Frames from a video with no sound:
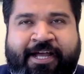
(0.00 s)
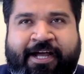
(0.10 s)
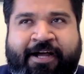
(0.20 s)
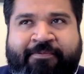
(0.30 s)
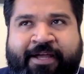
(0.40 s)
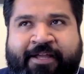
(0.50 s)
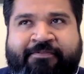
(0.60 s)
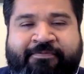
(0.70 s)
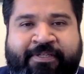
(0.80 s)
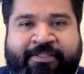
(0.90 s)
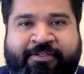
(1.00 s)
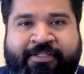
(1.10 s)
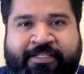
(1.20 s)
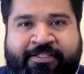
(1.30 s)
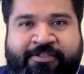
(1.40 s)
kind of either
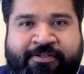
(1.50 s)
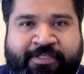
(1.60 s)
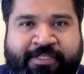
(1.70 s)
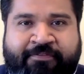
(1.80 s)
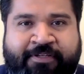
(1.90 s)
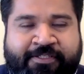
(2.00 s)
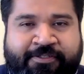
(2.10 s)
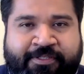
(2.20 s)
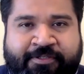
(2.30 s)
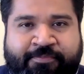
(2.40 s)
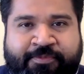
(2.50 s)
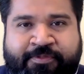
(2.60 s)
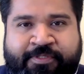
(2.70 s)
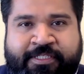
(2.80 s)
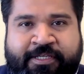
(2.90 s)
giving it to the
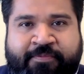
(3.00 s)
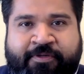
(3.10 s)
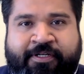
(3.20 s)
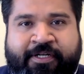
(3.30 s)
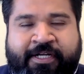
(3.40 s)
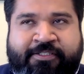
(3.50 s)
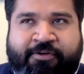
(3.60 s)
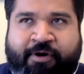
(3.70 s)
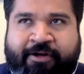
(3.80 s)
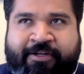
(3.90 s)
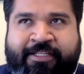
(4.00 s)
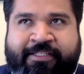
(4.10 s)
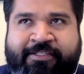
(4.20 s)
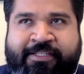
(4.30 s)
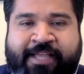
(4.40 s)
museum or us acquiring it
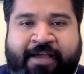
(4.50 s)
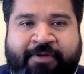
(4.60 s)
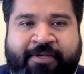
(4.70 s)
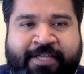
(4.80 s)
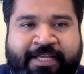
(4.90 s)
that way.